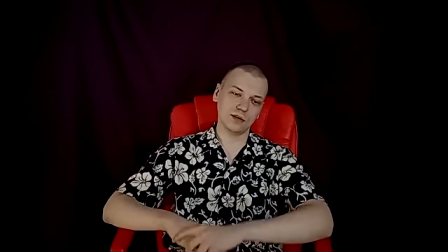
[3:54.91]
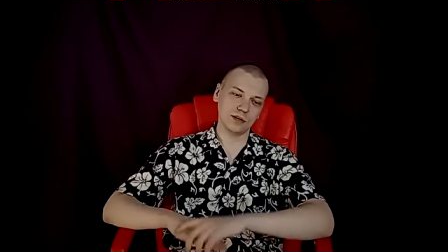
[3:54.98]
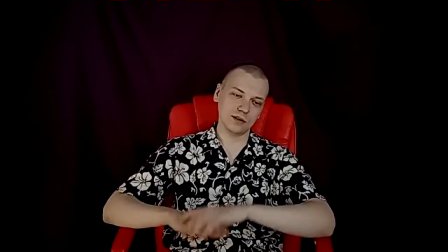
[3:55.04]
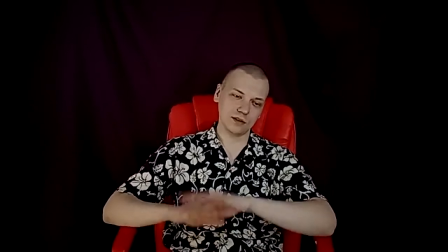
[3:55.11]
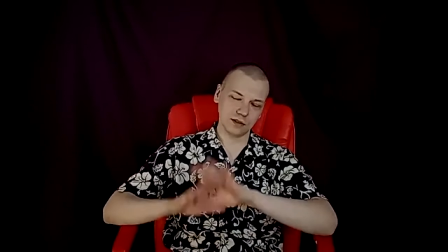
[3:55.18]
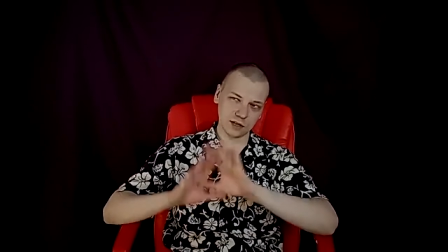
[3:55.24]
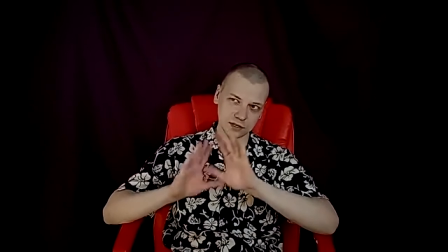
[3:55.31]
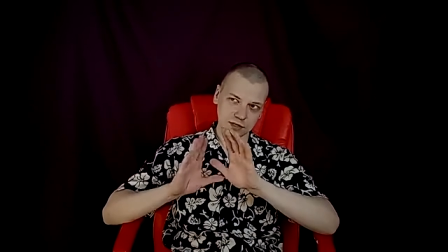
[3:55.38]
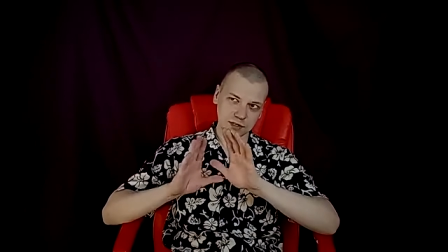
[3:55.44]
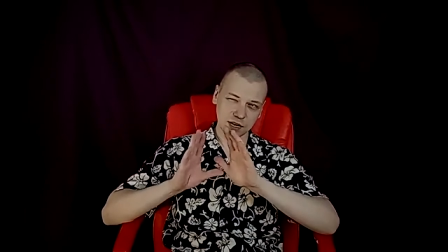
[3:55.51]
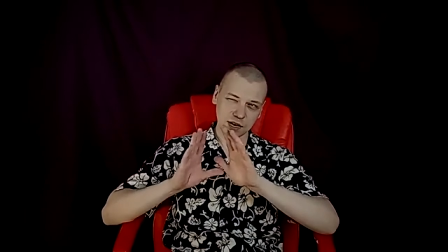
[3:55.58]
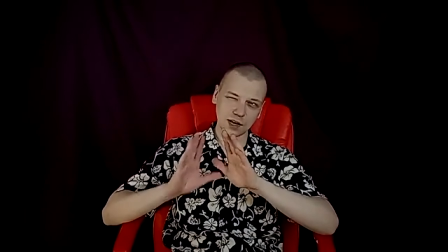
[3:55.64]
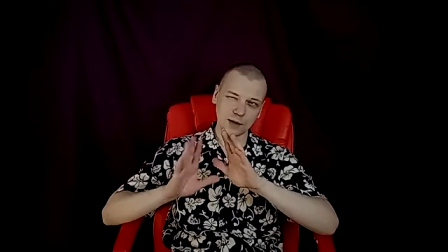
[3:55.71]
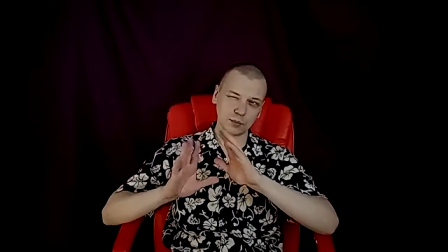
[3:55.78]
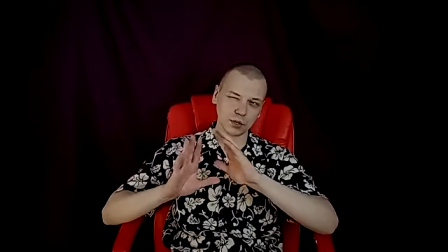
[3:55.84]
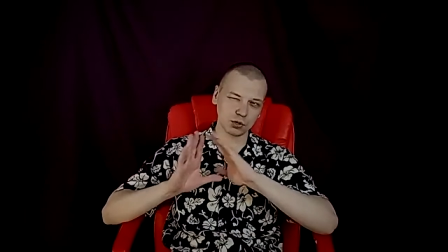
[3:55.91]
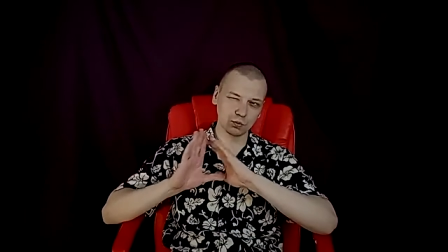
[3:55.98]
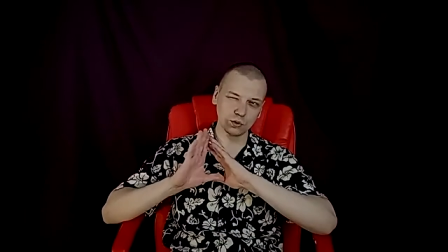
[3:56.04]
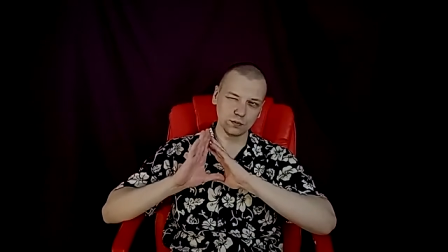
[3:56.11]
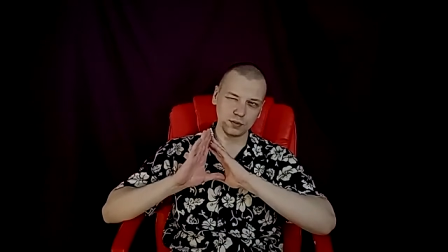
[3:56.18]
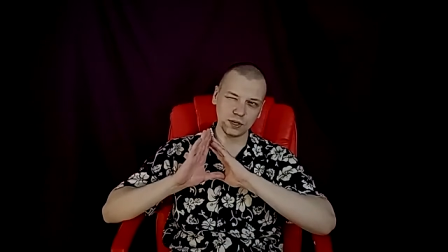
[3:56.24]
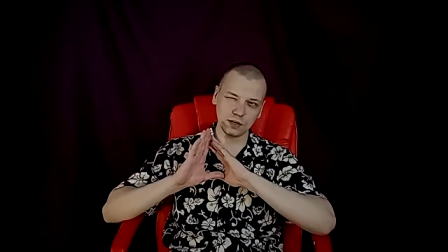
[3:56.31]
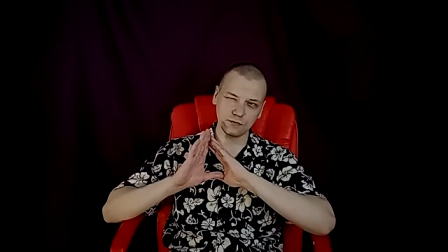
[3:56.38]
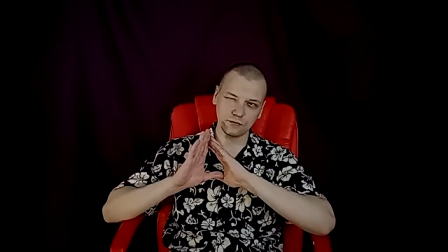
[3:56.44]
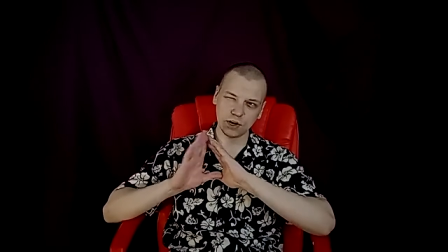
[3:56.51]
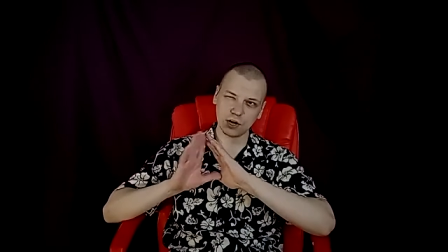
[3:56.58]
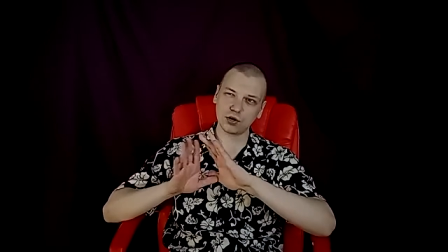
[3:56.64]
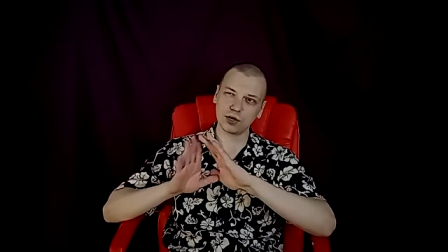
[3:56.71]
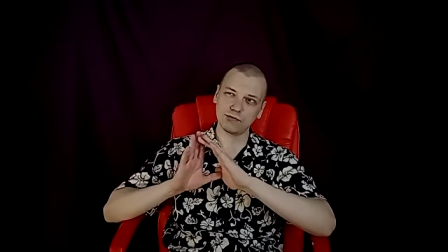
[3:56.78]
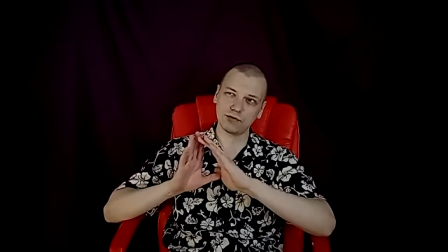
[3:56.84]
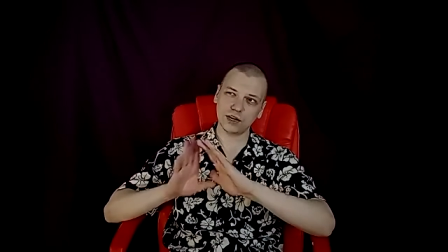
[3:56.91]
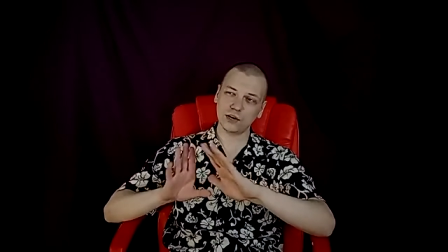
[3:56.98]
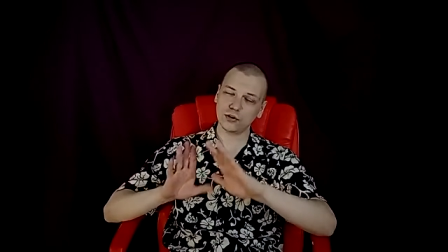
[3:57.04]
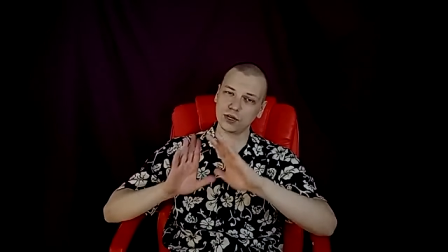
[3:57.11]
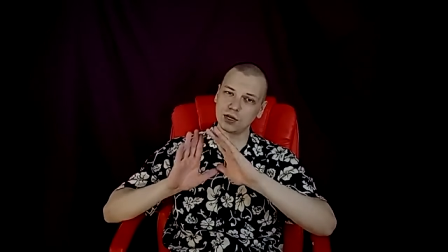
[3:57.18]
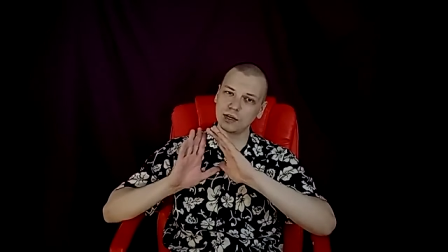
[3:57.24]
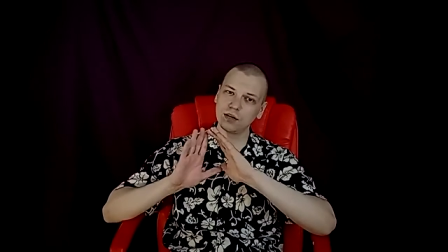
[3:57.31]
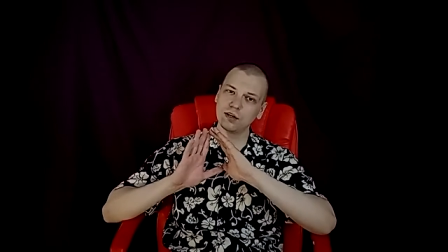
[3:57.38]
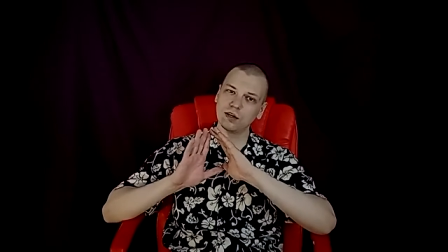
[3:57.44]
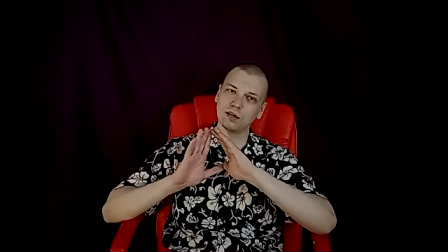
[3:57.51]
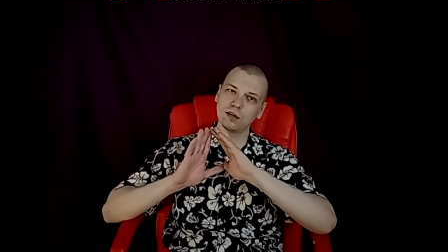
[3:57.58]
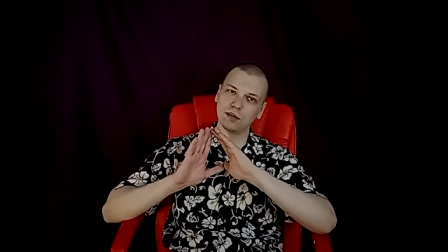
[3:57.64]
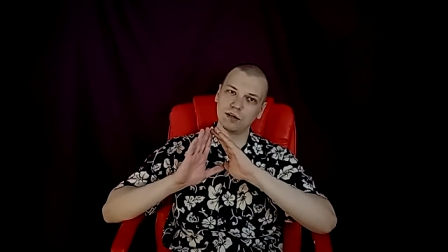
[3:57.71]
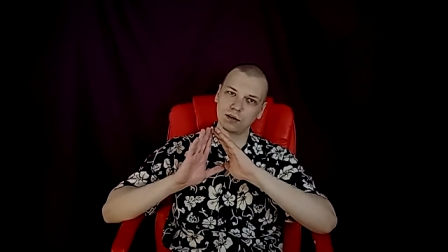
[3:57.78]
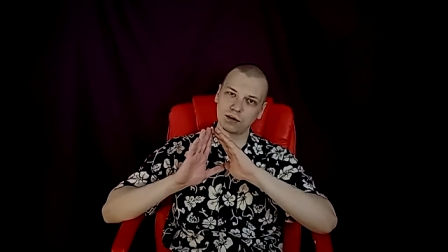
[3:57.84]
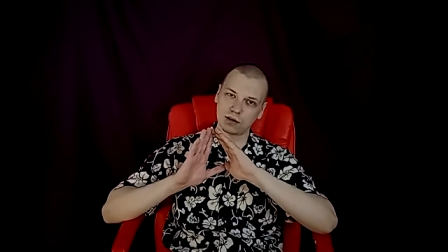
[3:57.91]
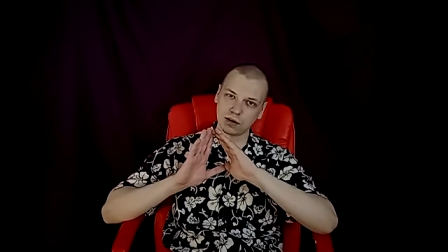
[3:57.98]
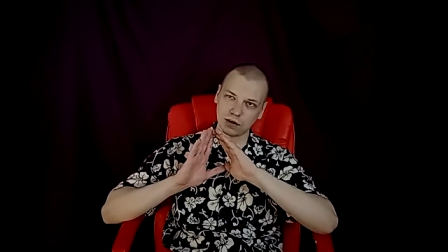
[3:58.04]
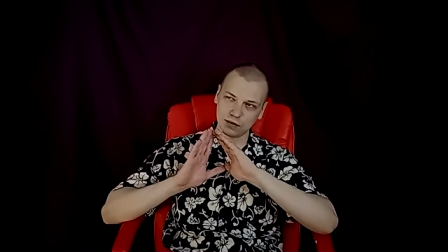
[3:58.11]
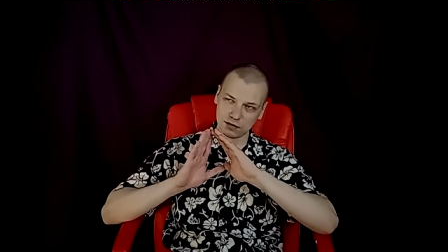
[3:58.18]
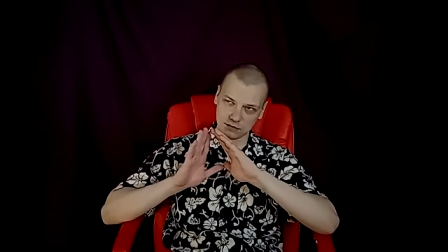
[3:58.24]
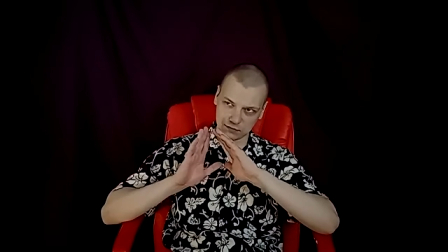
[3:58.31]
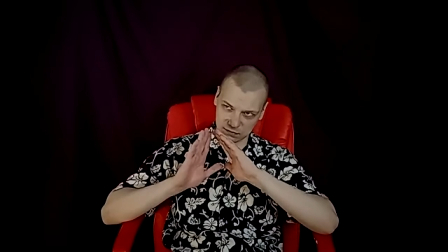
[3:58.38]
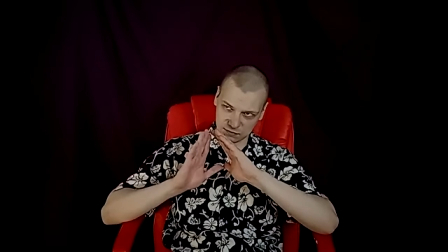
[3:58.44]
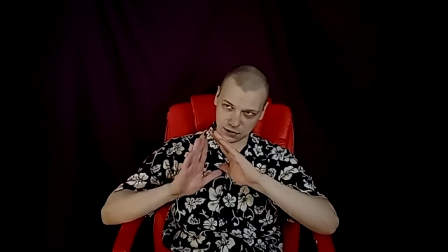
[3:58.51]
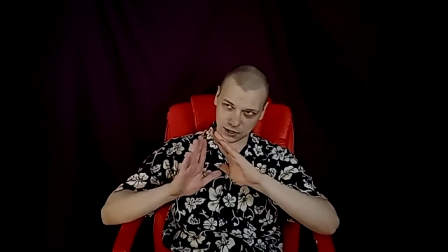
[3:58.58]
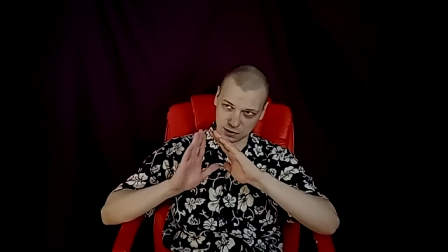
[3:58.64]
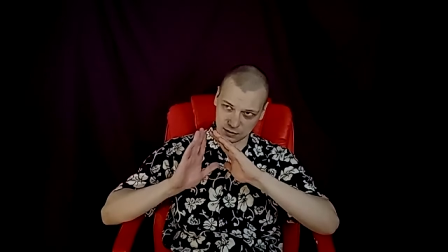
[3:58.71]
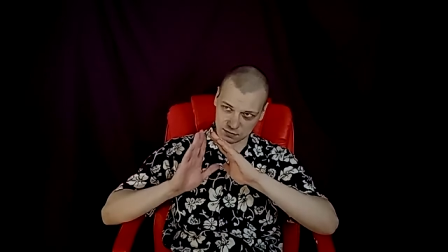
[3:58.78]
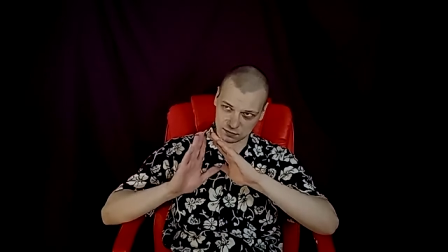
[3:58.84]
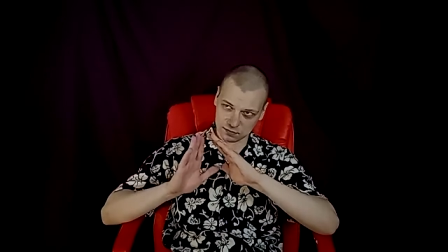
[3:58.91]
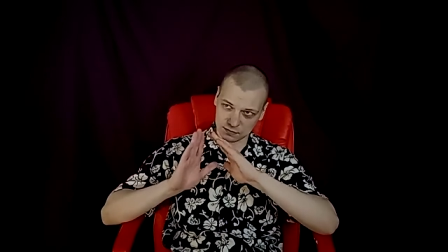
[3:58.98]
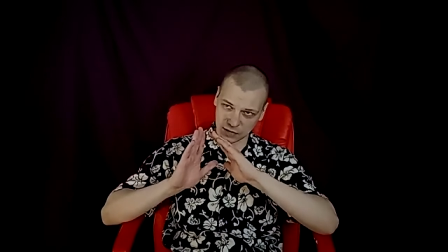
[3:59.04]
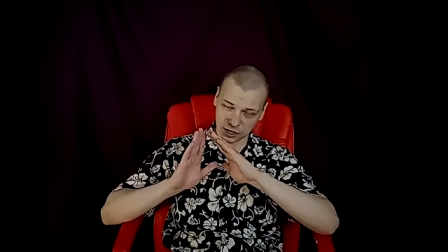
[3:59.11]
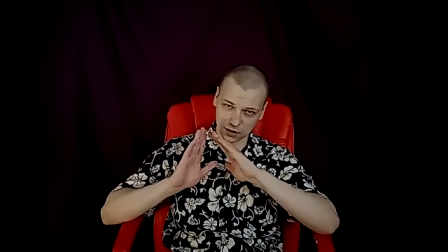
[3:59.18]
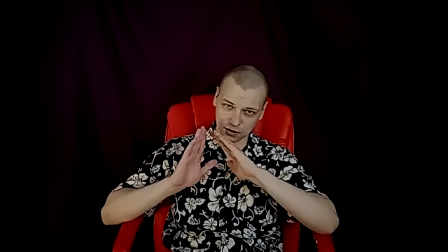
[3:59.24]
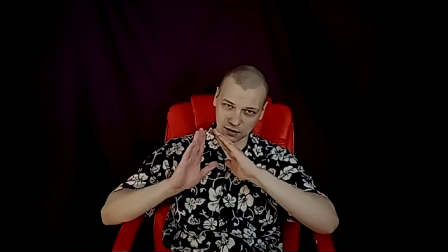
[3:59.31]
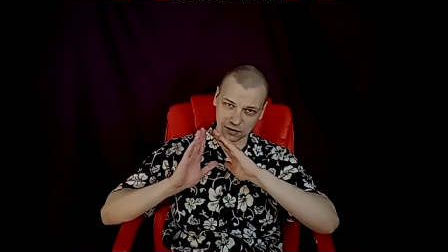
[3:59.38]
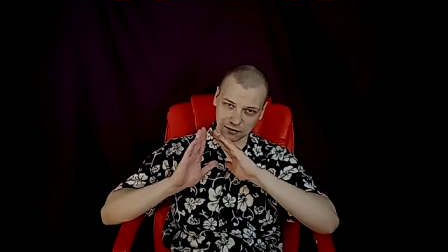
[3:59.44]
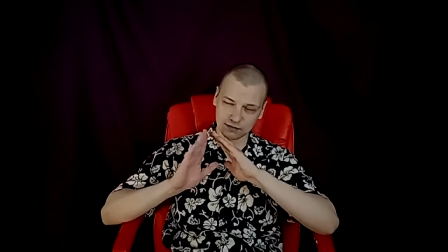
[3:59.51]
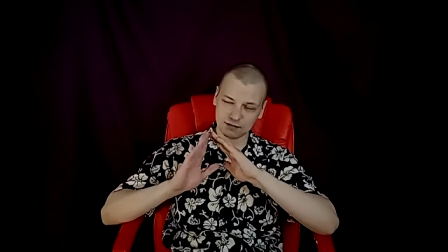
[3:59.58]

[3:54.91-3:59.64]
In this setup, it would be very, very uh, like uh, uh,